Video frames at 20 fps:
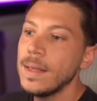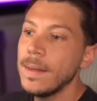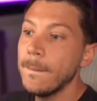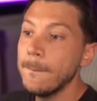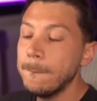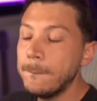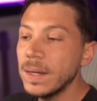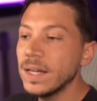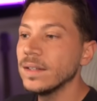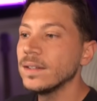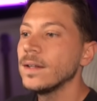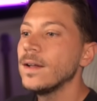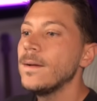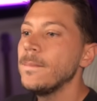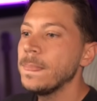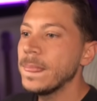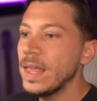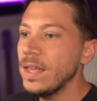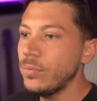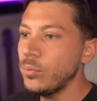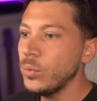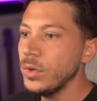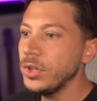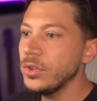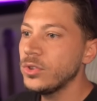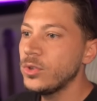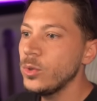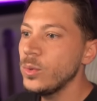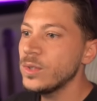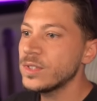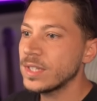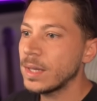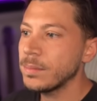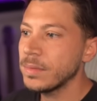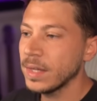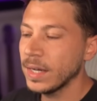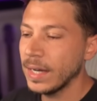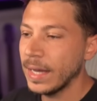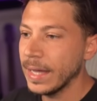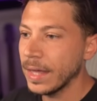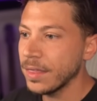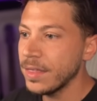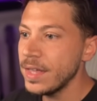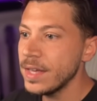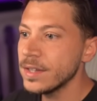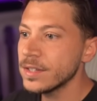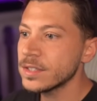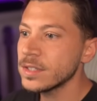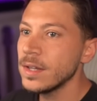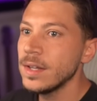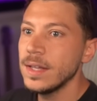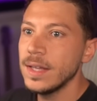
But if we do something like this